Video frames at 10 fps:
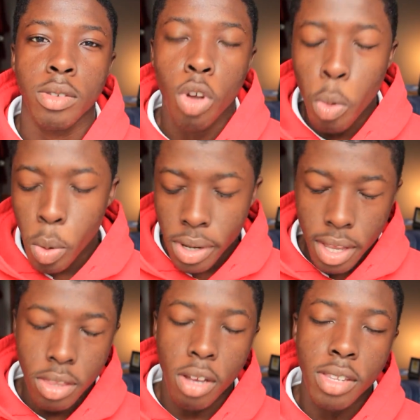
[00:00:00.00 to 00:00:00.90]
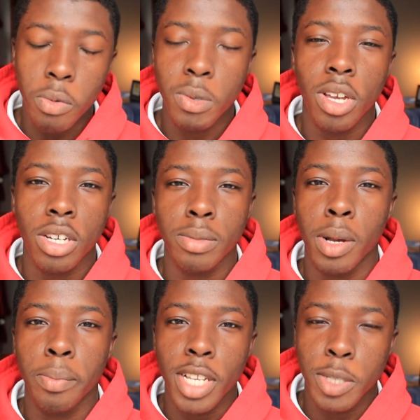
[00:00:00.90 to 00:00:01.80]
So Goku got thought that we were talking
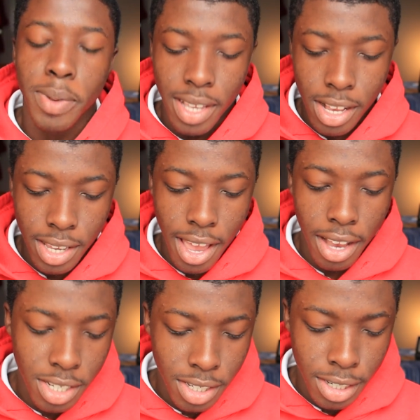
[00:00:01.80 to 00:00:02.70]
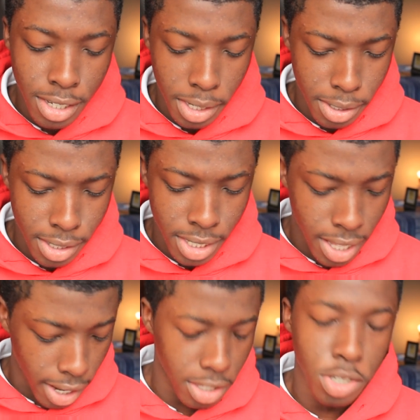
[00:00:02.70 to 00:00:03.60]
about butts, but that's actually
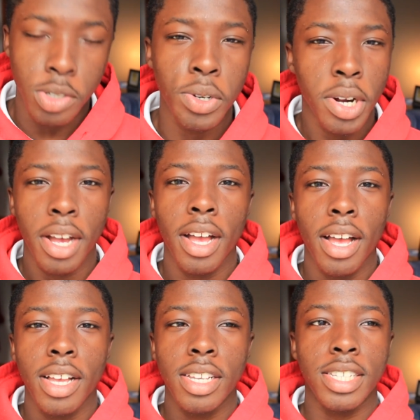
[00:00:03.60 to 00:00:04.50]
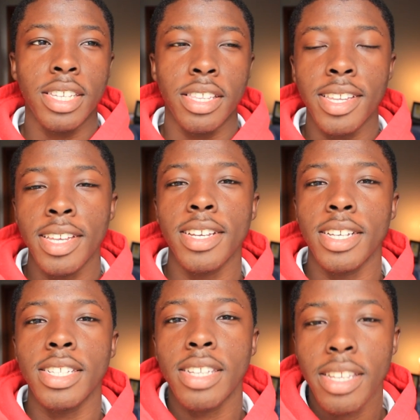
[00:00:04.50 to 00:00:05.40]
slightly true. See, the thing
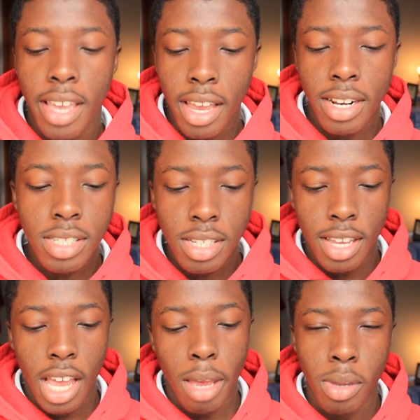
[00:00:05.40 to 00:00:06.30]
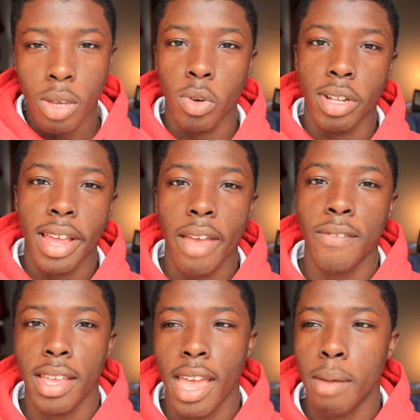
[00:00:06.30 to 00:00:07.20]
is, Candace and Gabby were
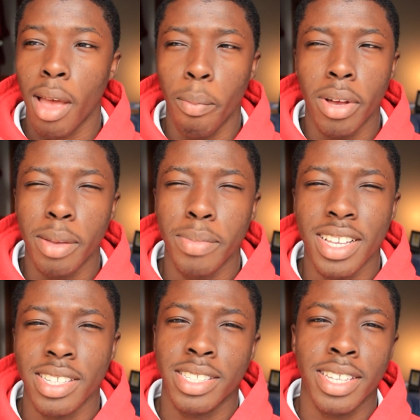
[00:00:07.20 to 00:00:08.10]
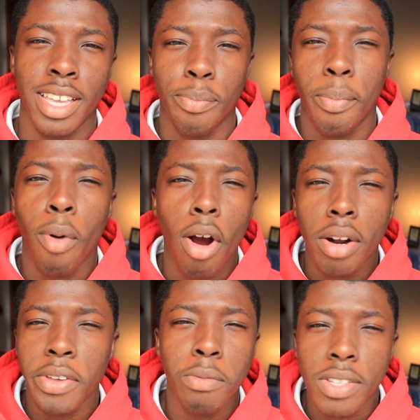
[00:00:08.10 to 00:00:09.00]
laughing at my butt because they said
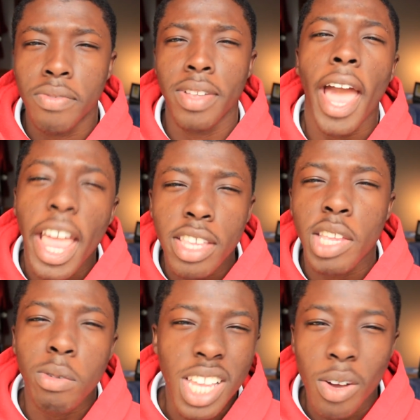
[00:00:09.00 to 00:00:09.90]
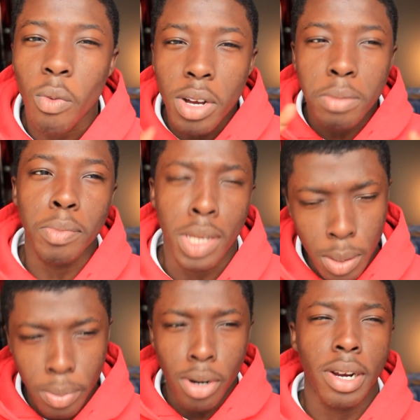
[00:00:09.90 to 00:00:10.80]
part of it was flat and then there was like one
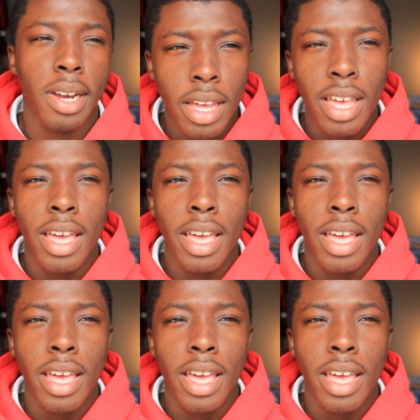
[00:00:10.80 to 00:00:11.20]
meaty part.